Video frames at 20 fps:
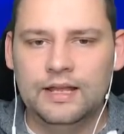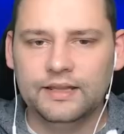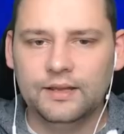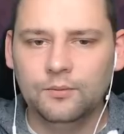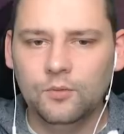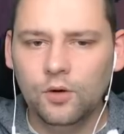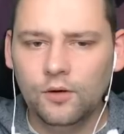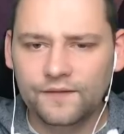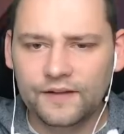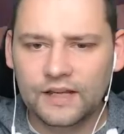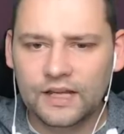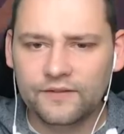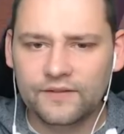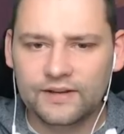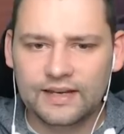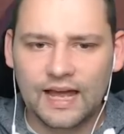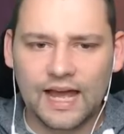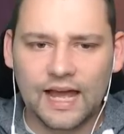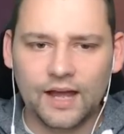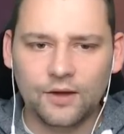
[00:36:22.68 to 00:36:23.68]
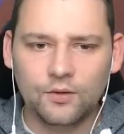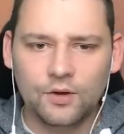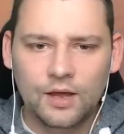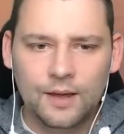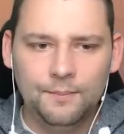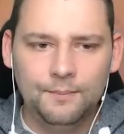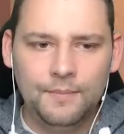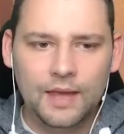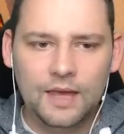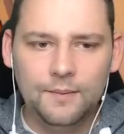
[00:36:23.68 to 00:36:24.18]
The more I think of it now,
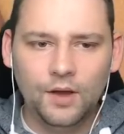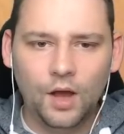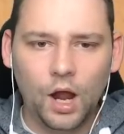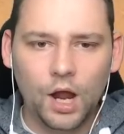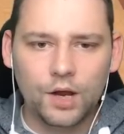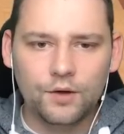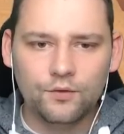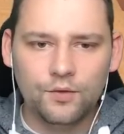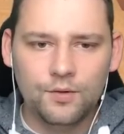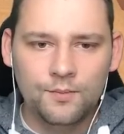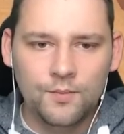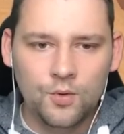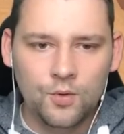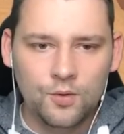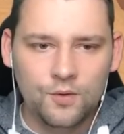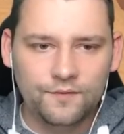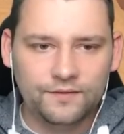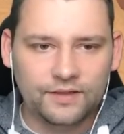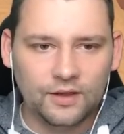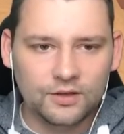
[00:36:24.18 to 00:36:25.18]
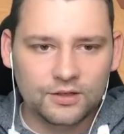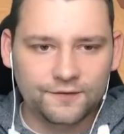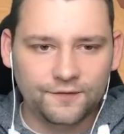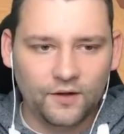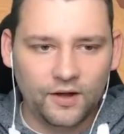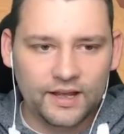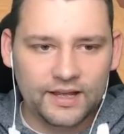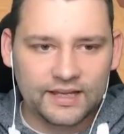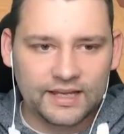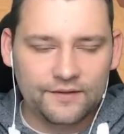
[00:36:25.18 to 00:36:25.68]
maybe I remove those
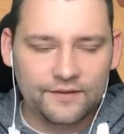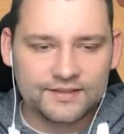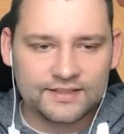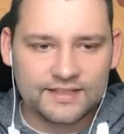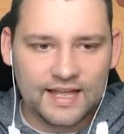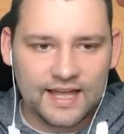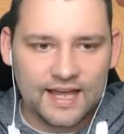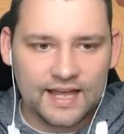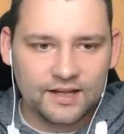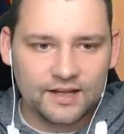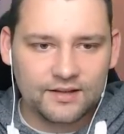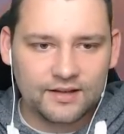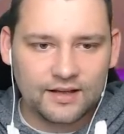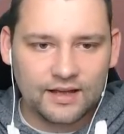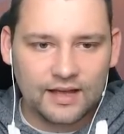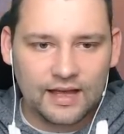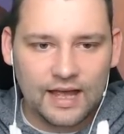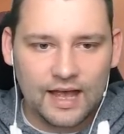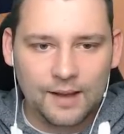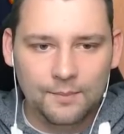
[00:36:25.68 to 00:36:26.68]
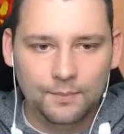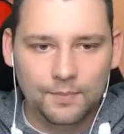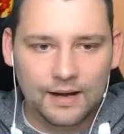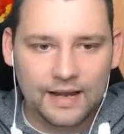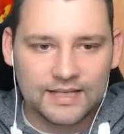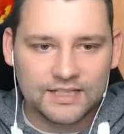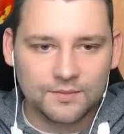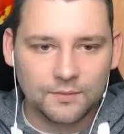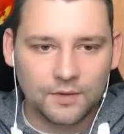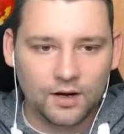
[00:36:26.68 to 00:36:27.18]
fire gifts there and
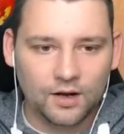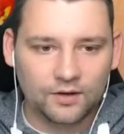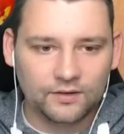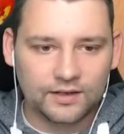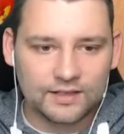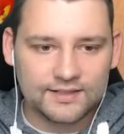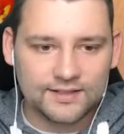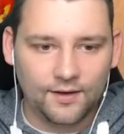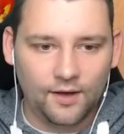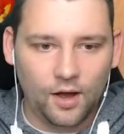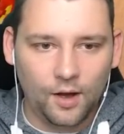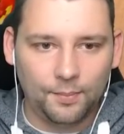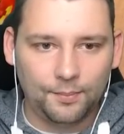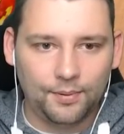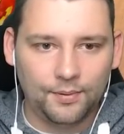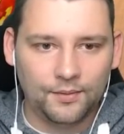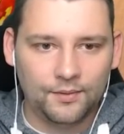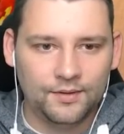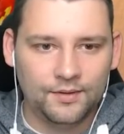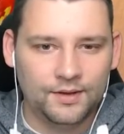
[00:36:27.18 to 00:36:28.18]
place them along the top.